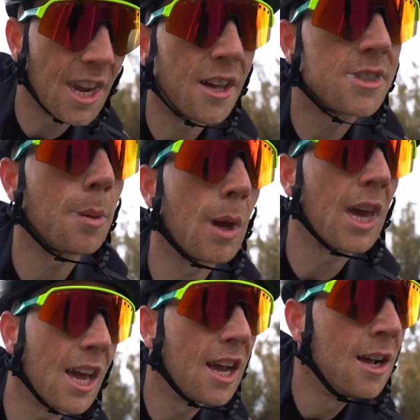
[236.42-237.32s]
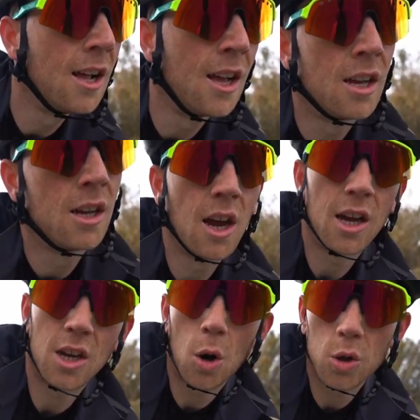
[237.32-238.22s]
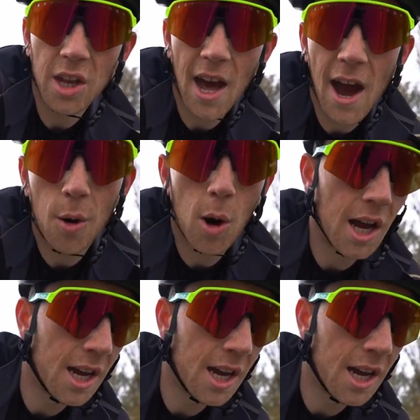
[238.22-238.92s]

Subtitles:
out to be a golden hour